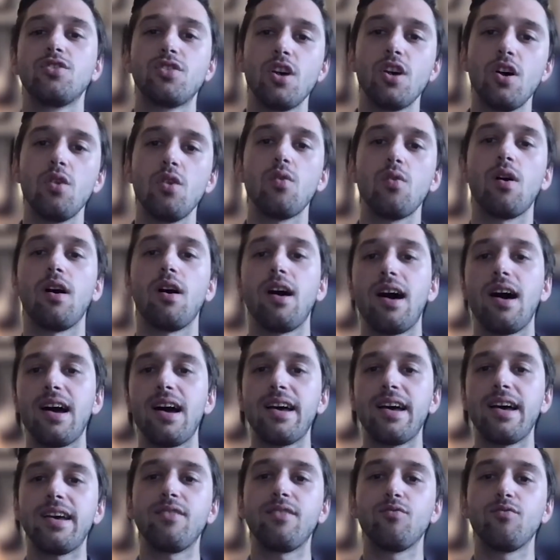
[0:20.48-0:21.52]
So,
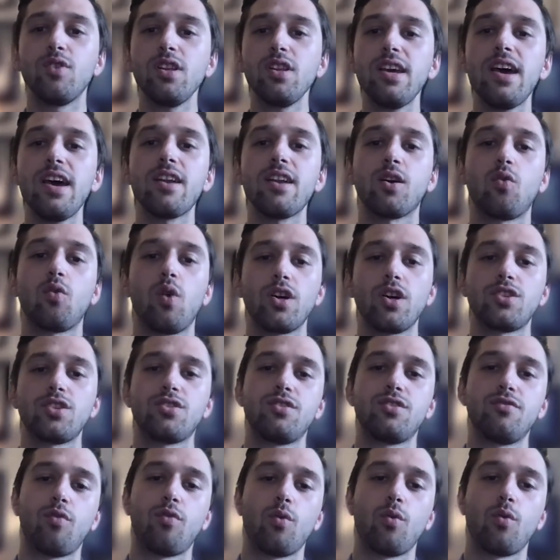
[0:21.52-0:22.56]
I really had a
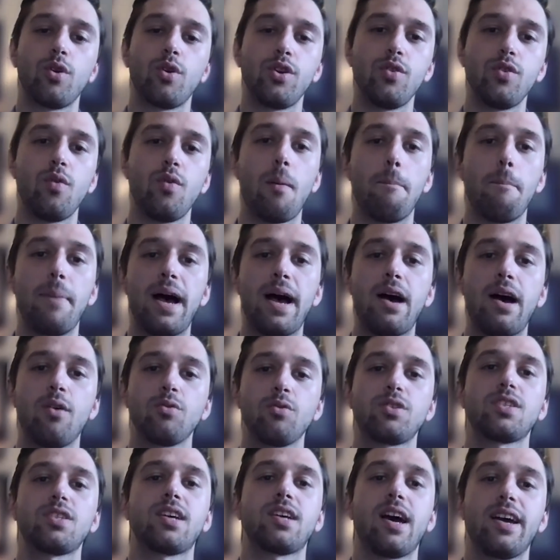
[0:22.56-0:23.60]
question for you
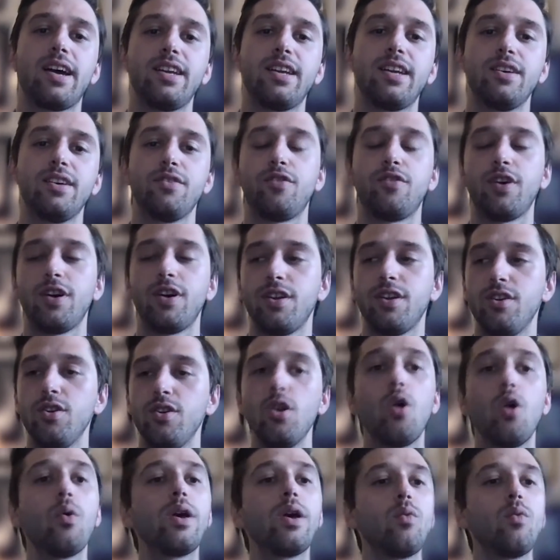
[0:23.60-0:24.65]
about kind of
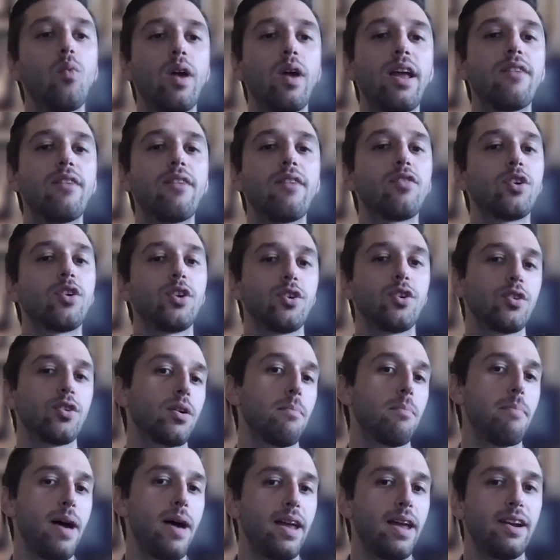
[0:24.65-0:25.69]
knowing whenever you're
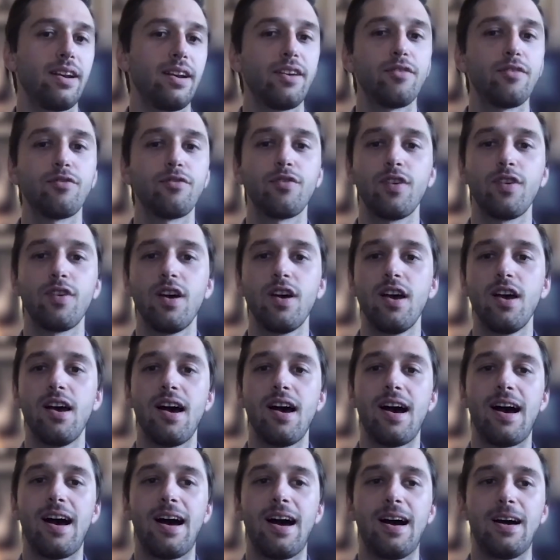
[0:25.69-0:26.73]
competitive.
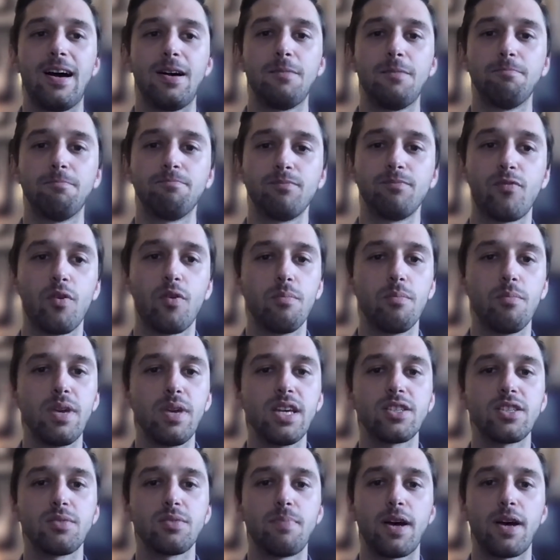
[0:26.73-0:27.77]
Mm-hmm. Um, for
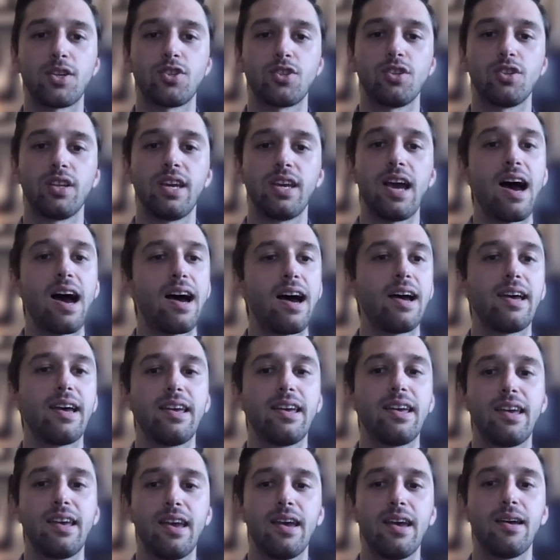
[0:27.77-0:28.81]
me, especially, I
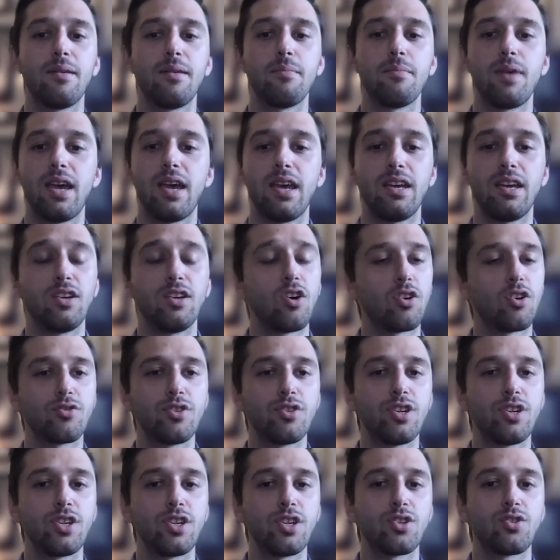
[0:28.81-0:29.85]
am a non
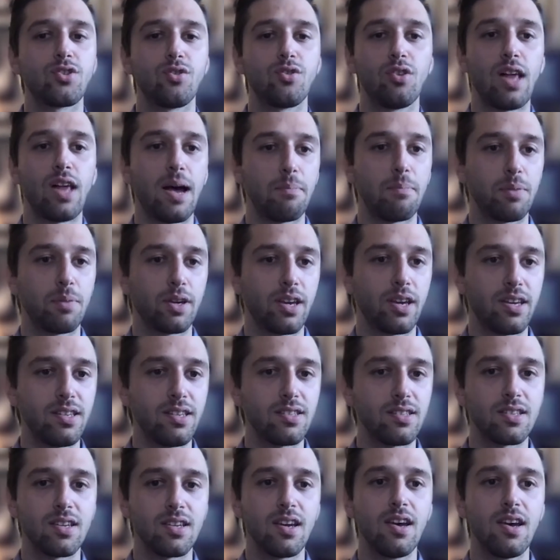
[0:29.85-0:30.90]
traditional
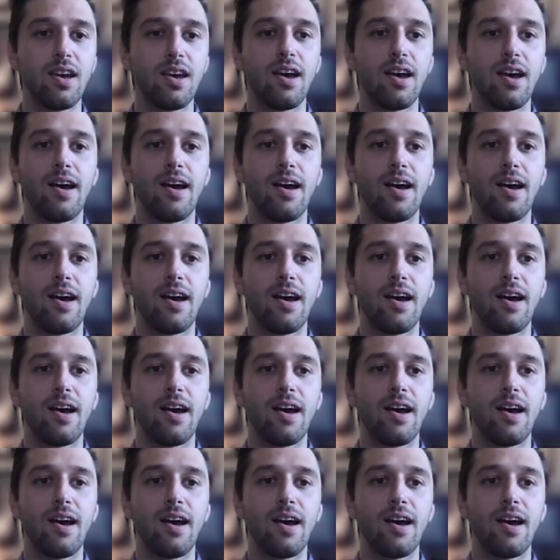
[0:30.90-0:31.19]
applicant.